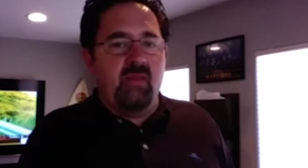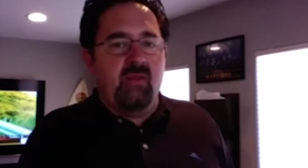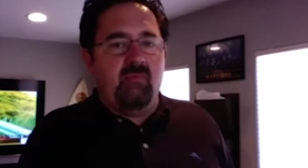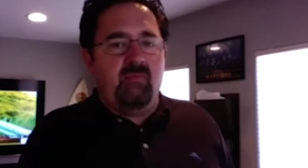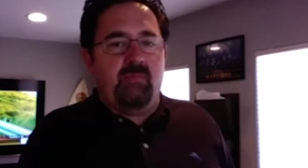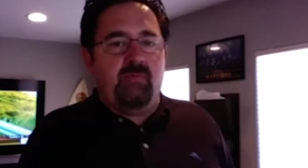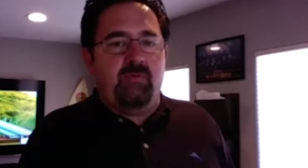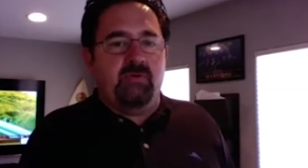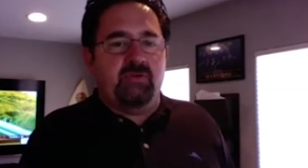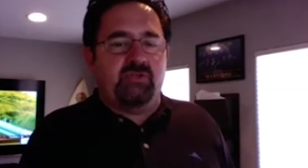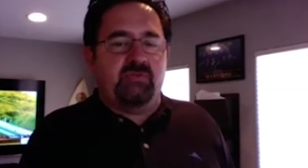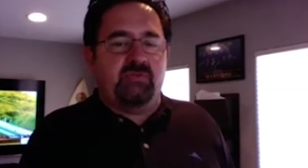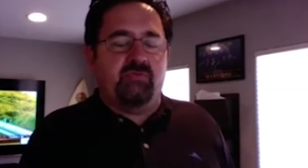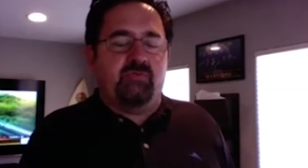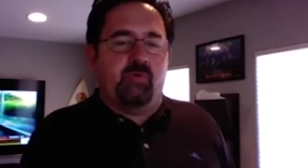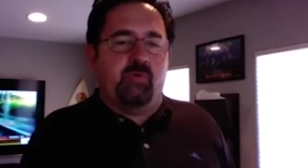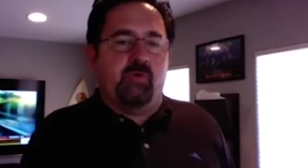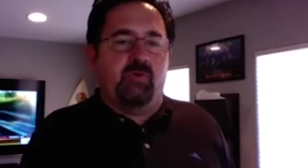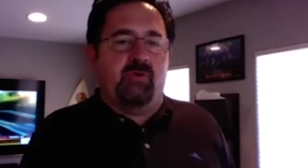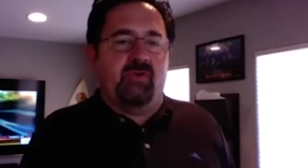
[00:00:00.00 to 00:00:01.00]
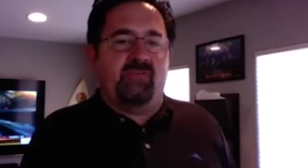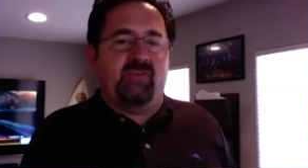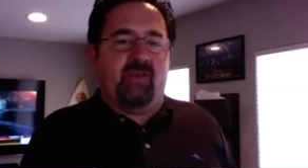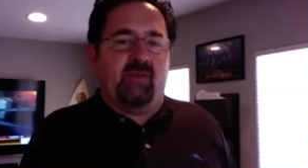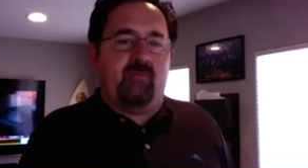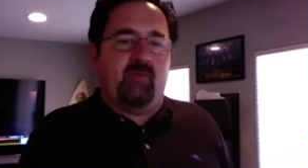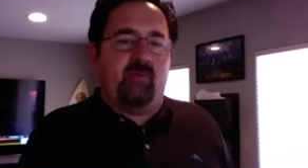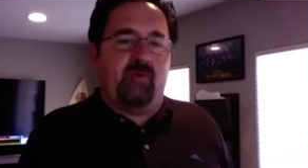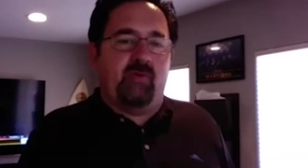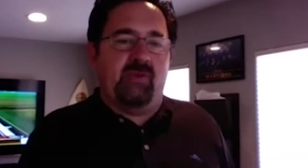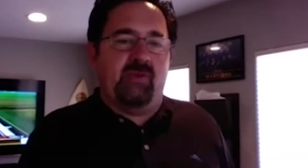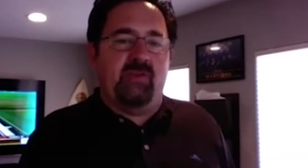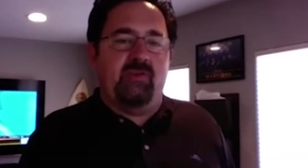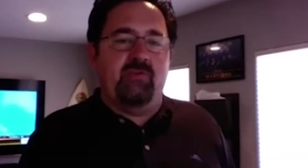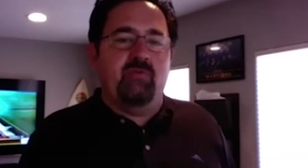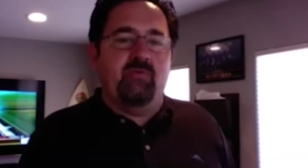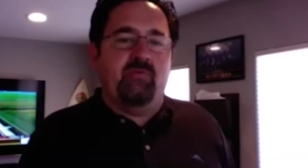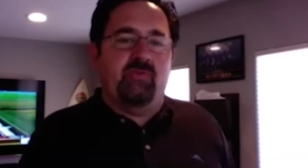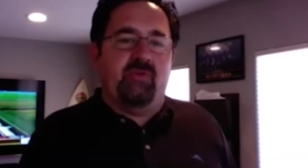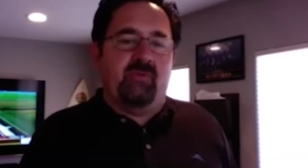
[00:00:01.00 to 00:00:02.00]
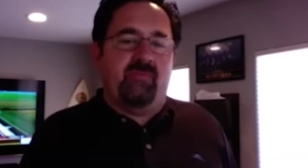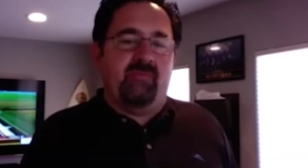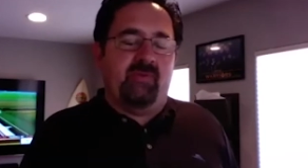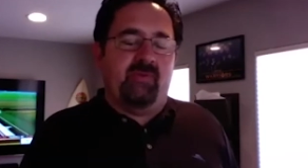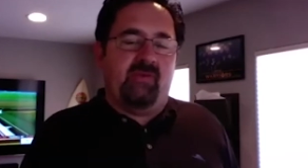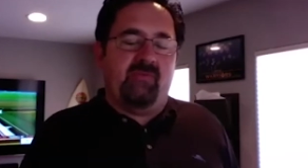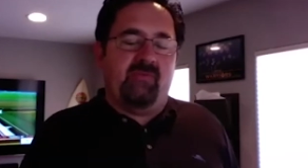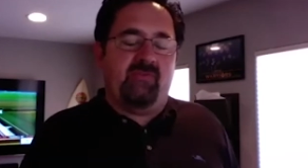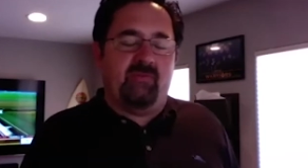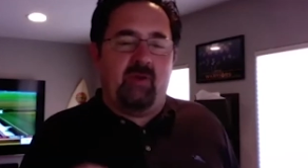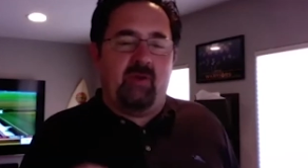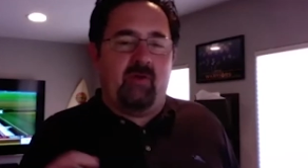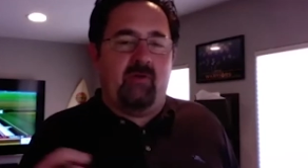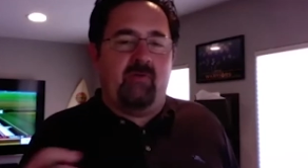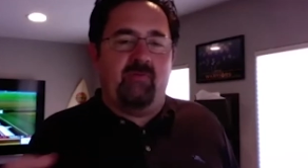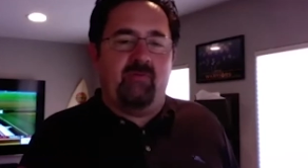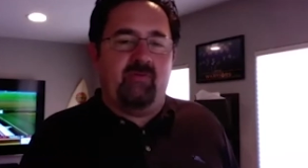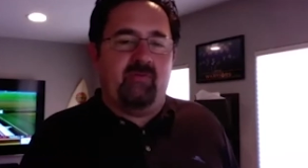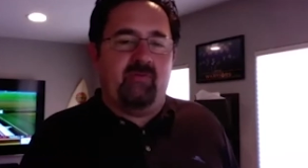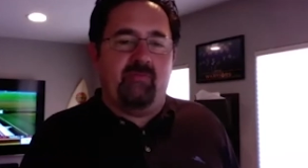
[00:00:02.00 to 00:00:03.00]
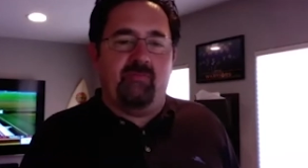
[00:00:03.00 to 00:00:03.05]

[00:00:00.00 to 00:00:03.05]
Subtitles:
we pushed him through. He's like, well, he knew that he somehow